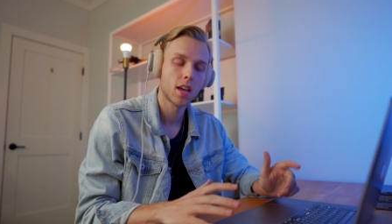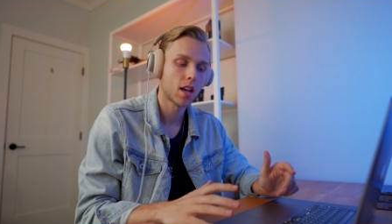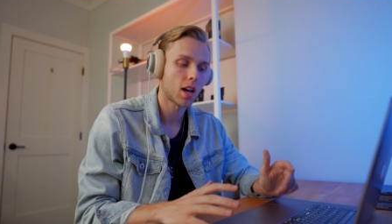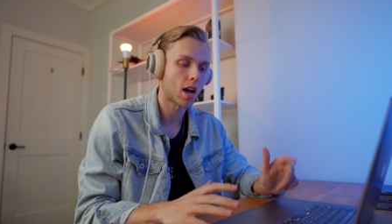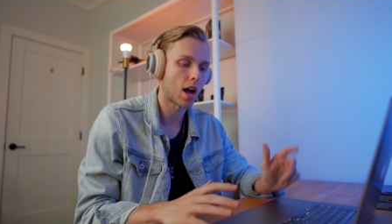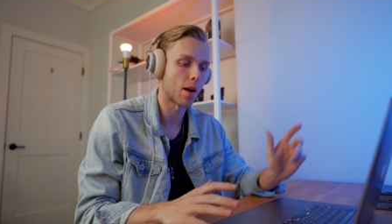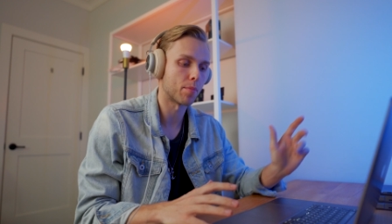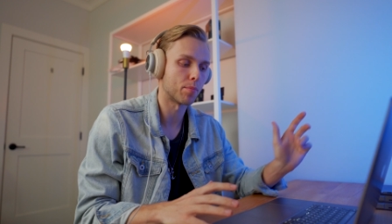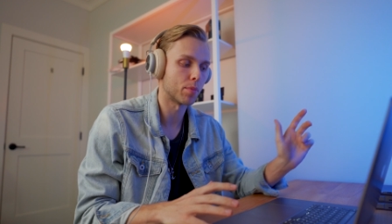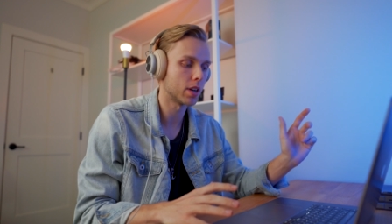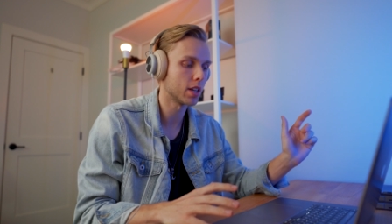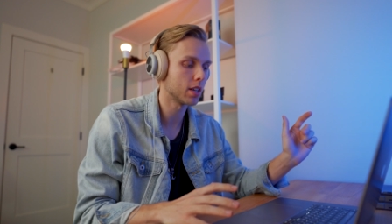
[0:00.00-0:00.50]

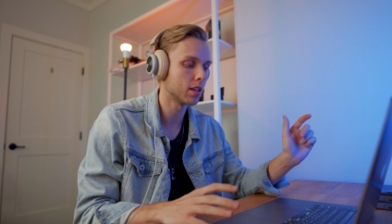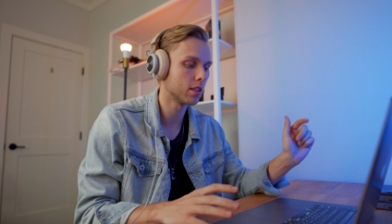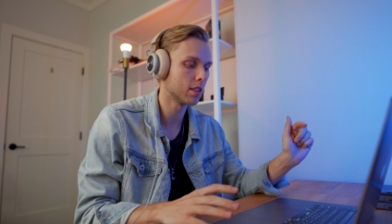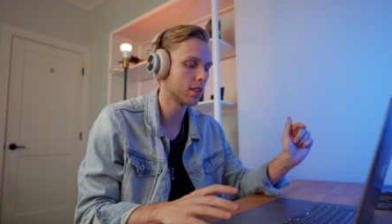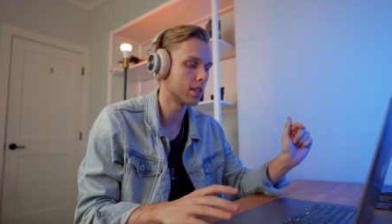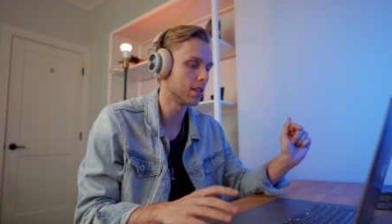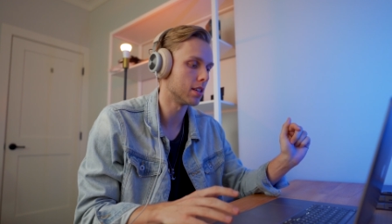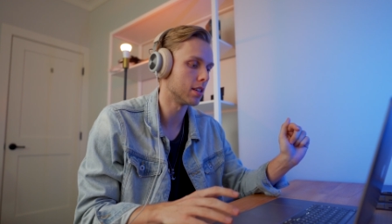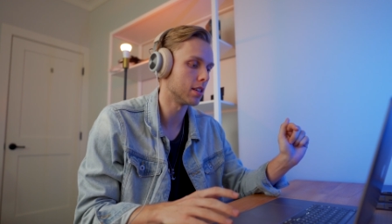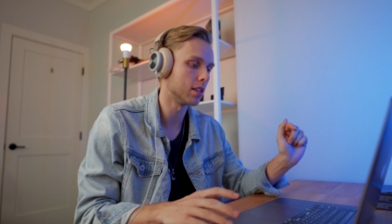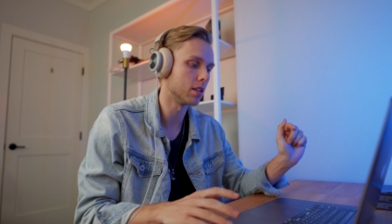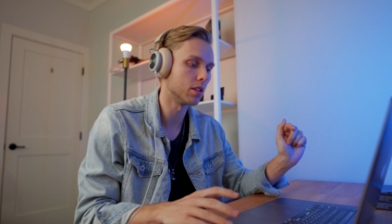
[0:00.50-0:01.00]
I'm running
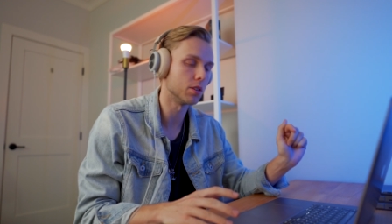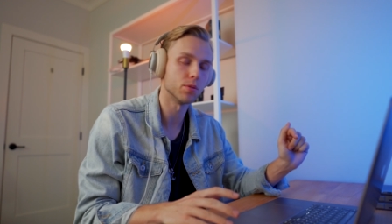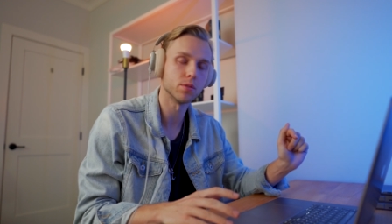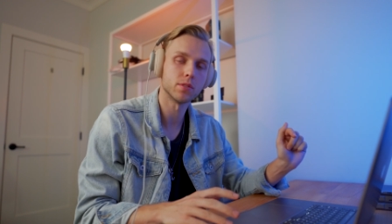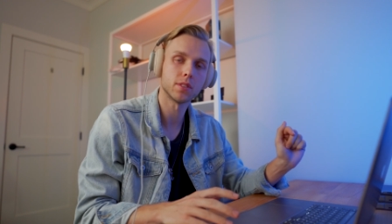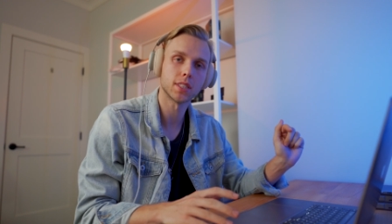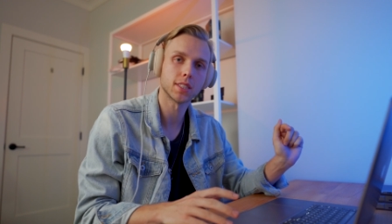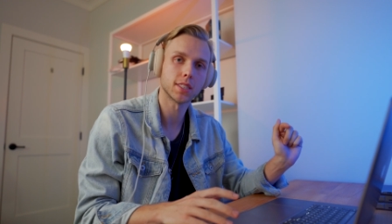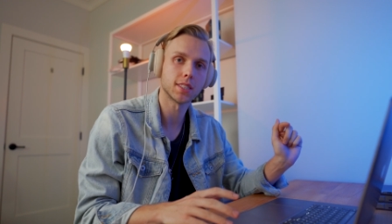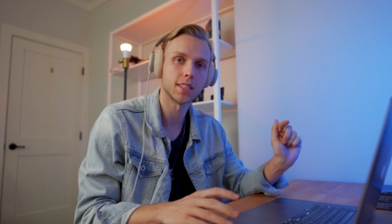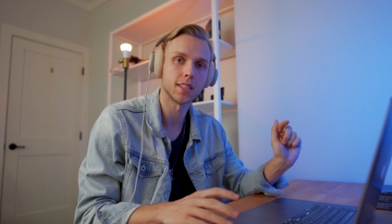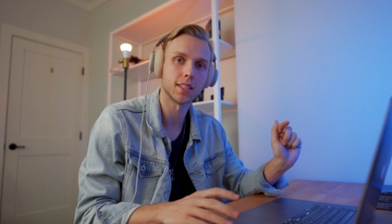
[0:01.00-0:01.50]
the new
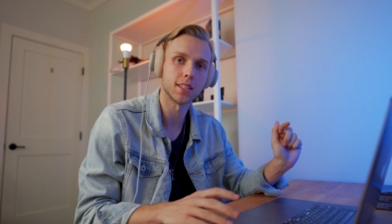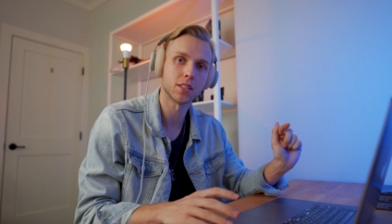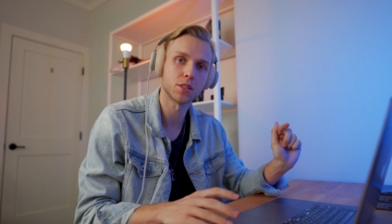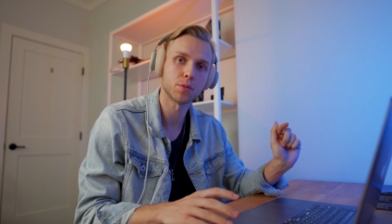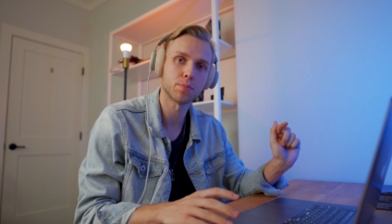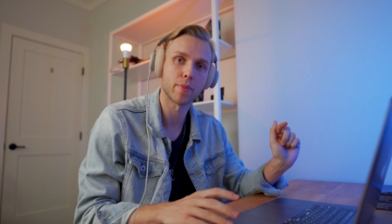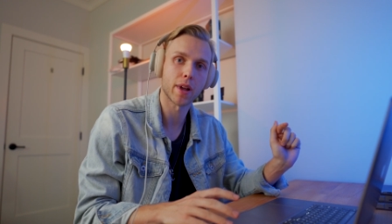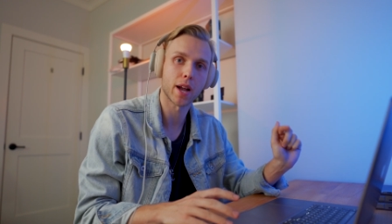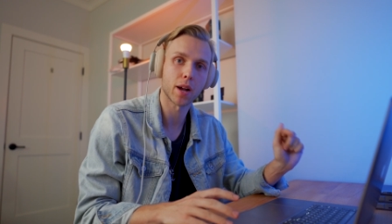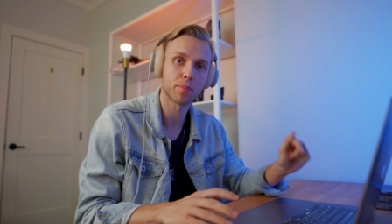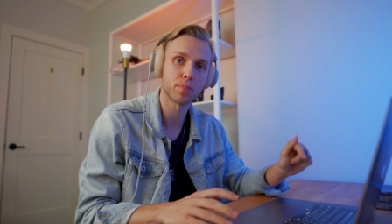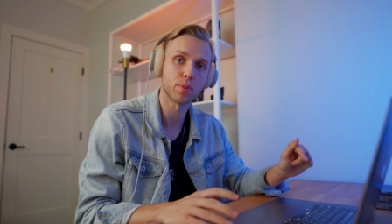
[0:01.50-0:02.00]
16-inch
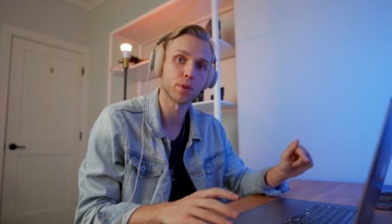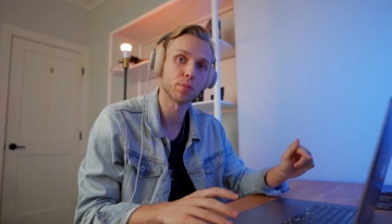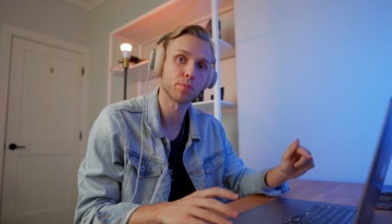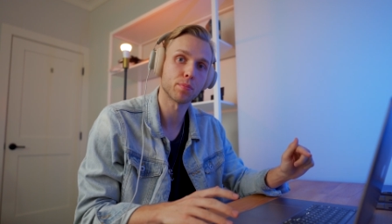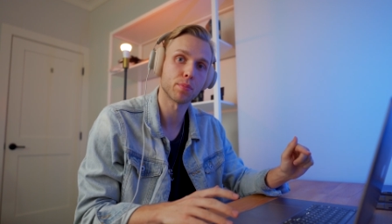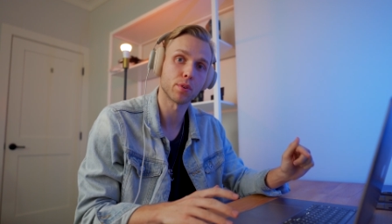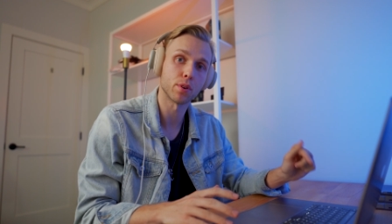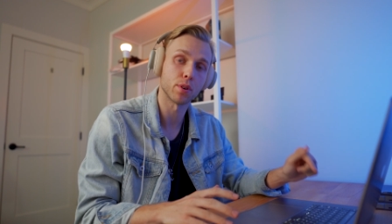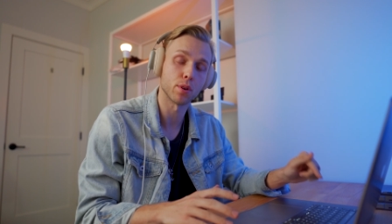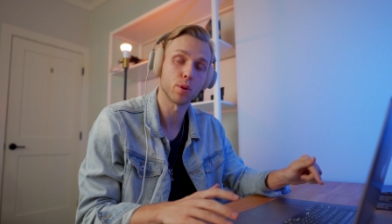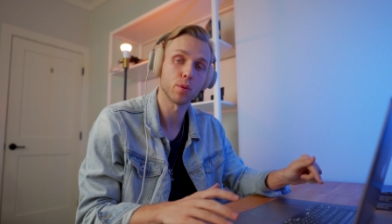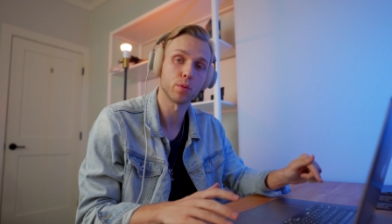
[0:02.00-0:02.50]
MacBook
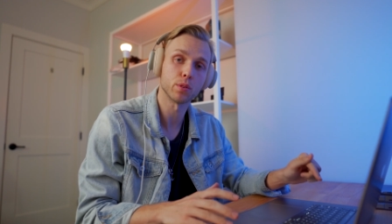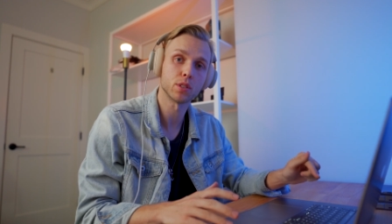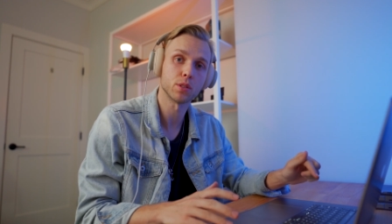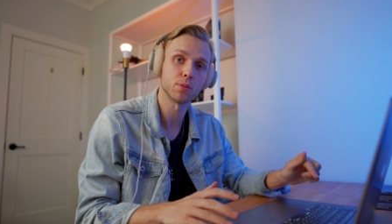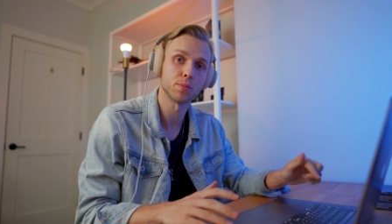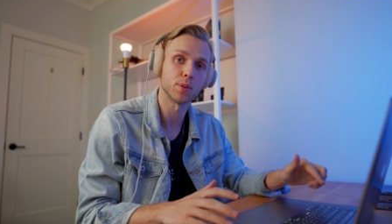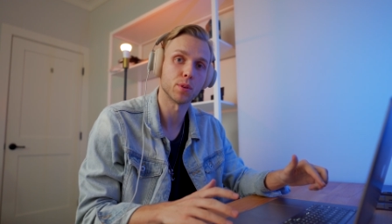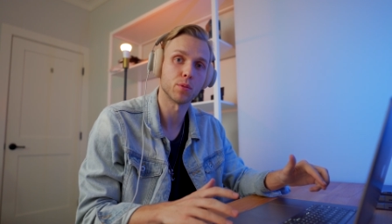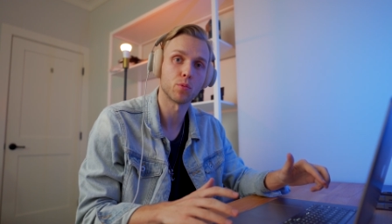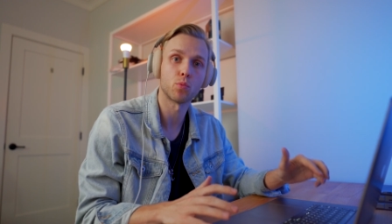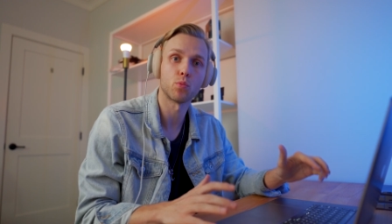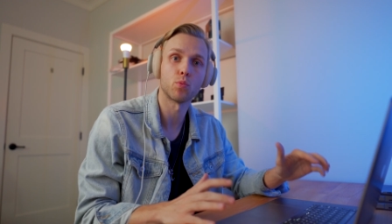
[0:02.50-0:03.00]
Pro, which has
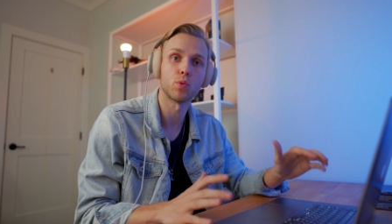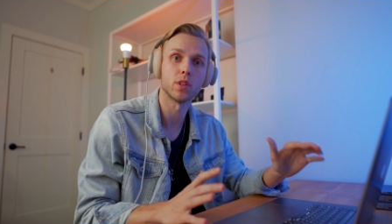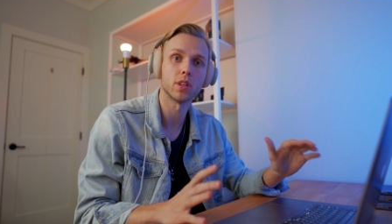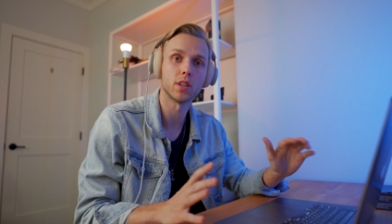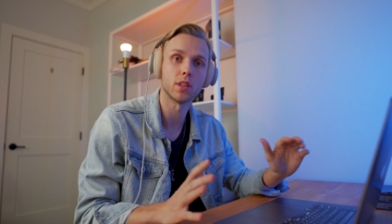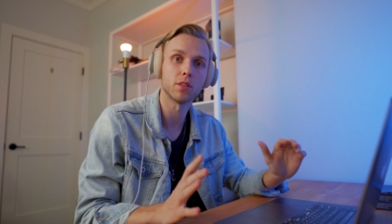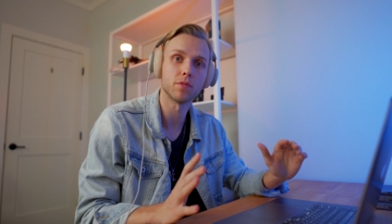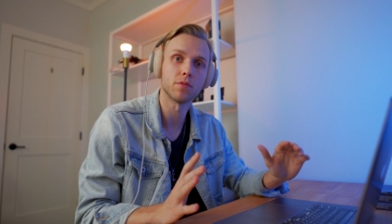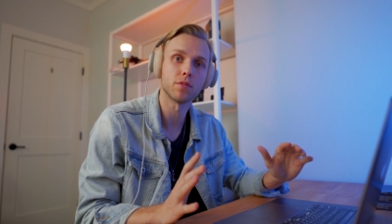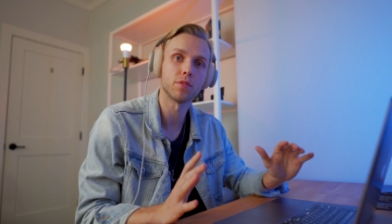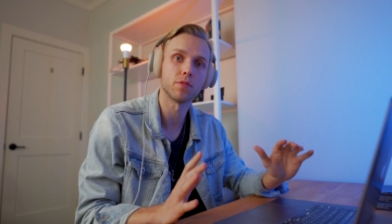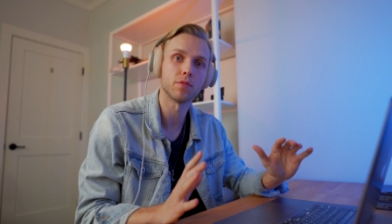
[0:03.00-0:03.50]
been really
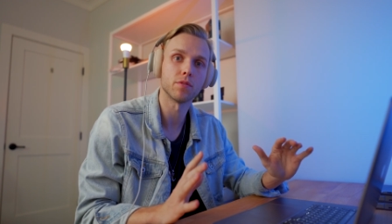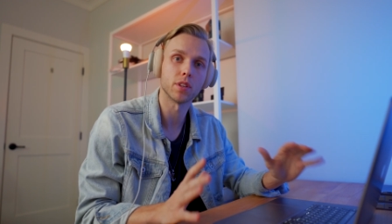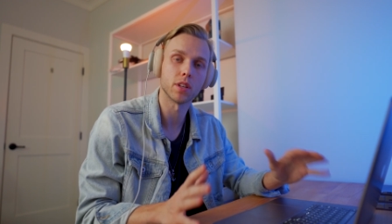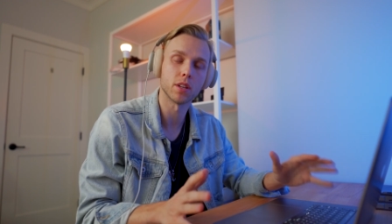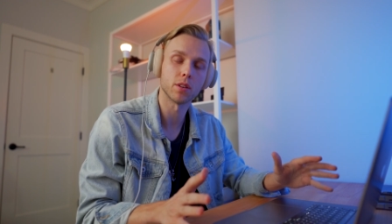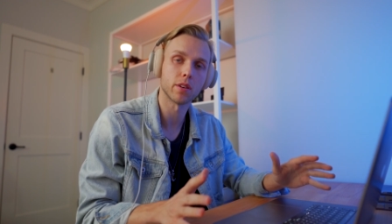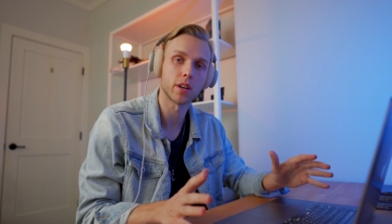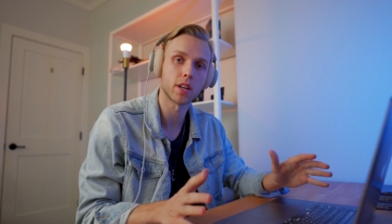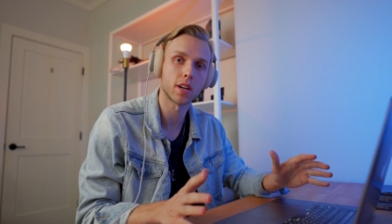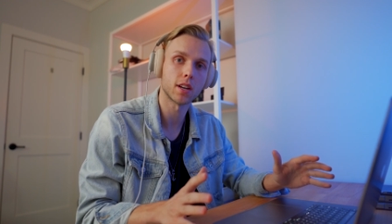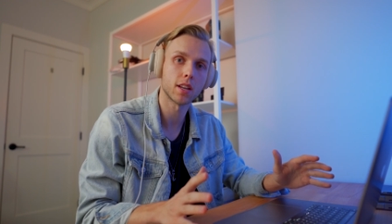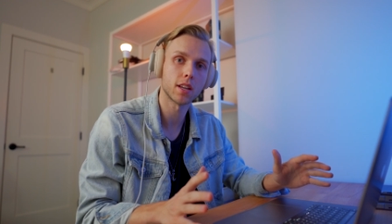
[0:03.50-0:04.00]
good for video
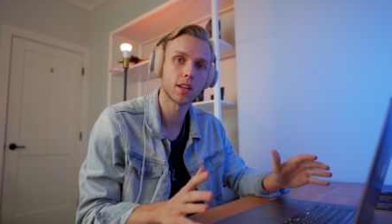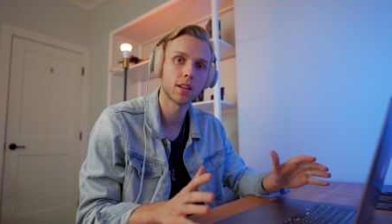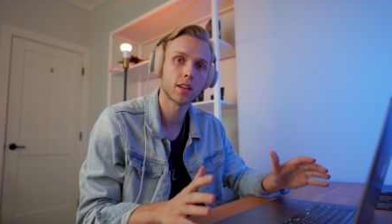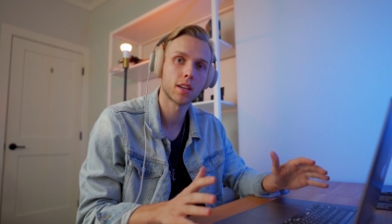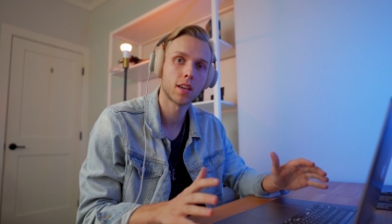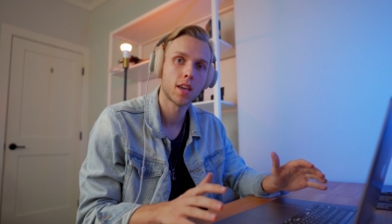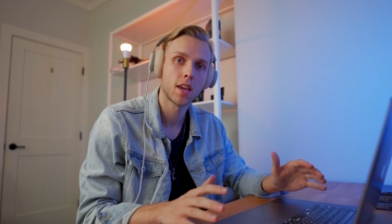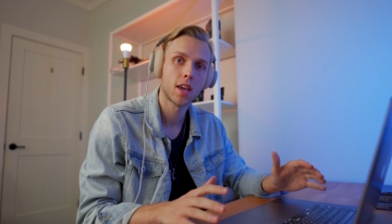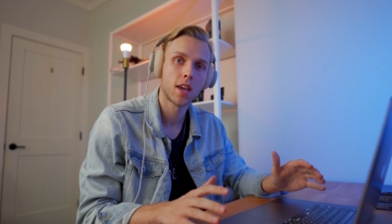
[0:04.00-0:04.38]
editing.